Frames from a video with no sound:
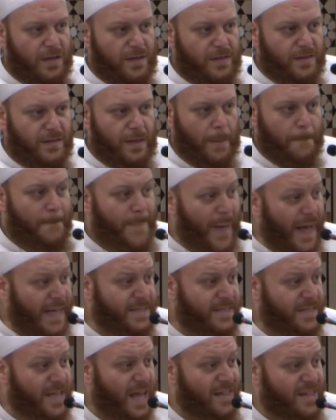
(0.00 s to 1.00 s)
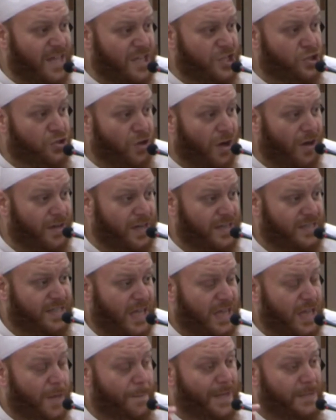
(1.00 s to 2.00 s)
The best and the strongest
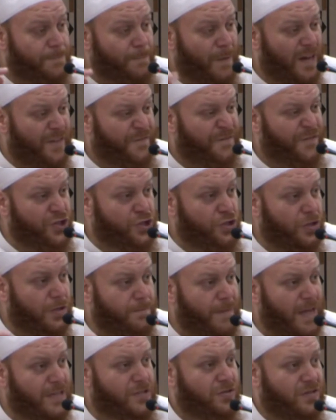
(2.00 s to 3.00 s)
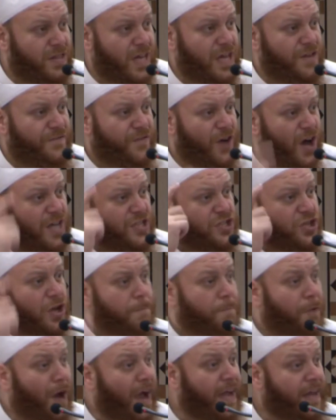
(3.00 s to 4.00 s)
and the most beneficial muscle that you've got is your
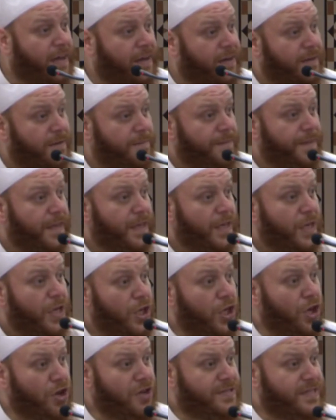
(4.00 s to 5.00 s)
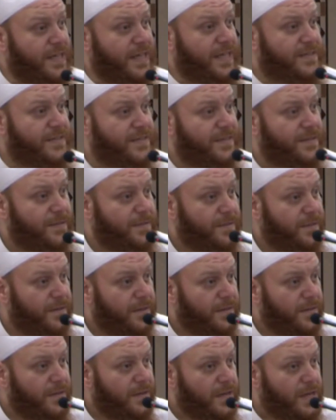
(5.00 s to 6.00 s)
brain. Use it.
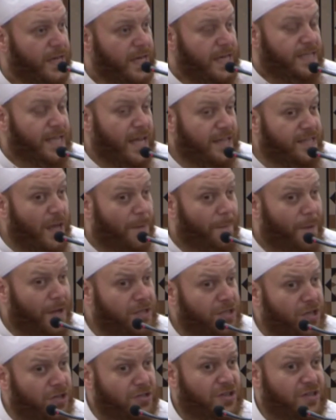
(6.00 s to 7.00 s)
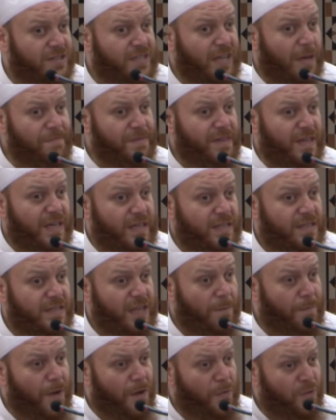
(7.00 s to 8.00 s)
So someone tells you something,
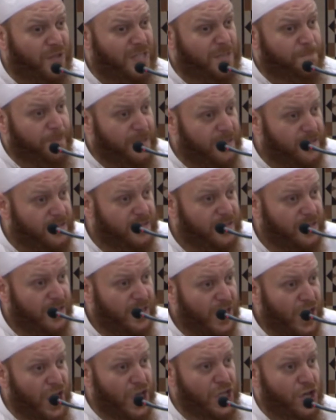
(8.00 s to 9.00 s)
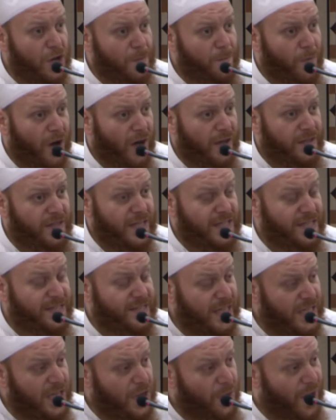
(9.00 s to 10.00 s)
someone whispers in your mind,
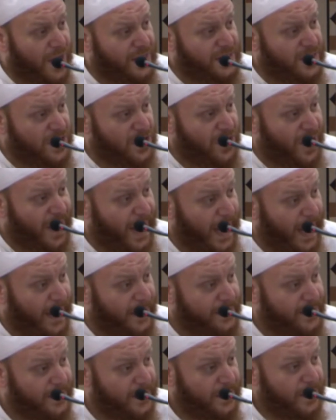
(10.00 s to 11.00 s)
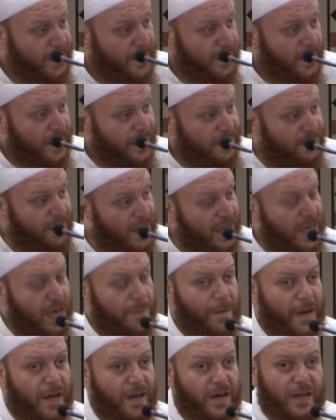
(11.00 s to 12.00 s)
insinuates in your head. Think
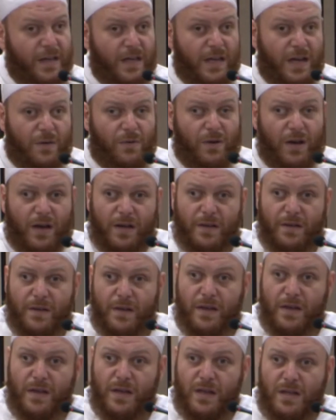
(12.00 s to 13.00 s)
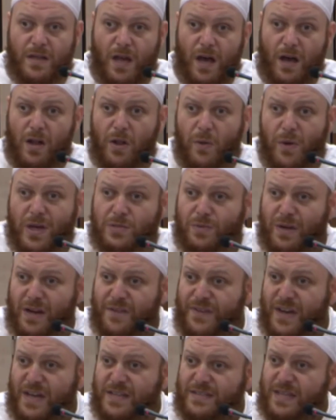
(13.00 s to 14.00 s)
about it. You know what? Not always
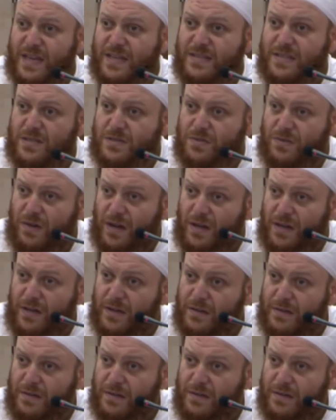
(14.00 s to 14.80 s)
whatever he says is right.